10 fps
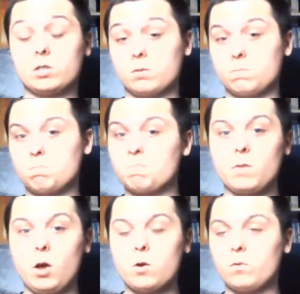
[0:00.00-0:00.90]
so
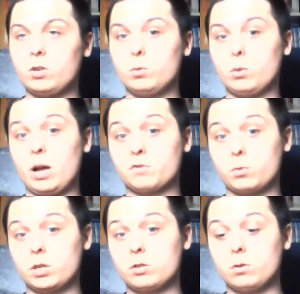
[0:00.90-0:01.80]
hopefully we won't
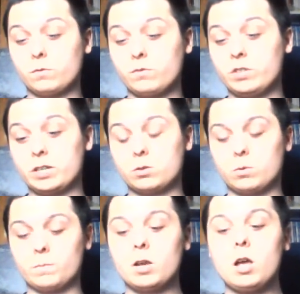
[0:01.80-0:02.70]
have to wait too long for the
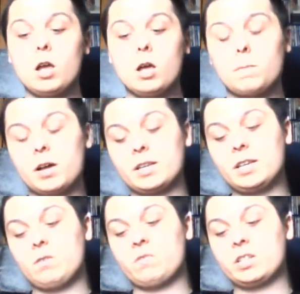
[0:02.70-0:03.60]
next one. But I
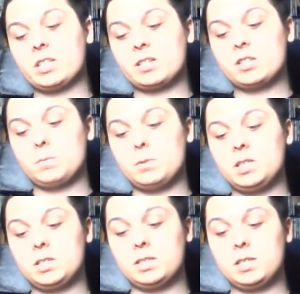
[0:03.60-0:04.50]
gave Fantastic
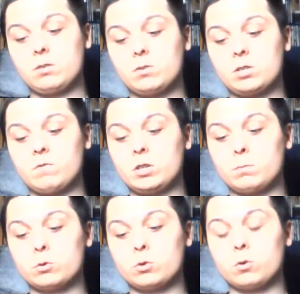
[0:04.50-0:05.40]
Beasts: The Secrets of
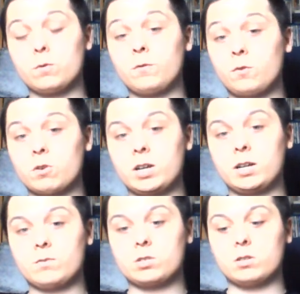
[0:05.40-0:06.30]
Dumbledore
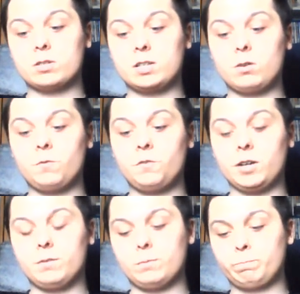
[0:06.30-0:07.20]
4.5 stars out of
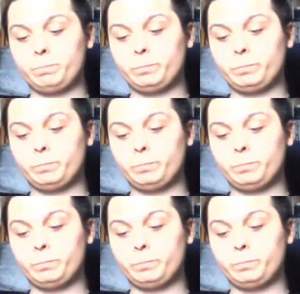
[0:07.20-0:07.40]
5.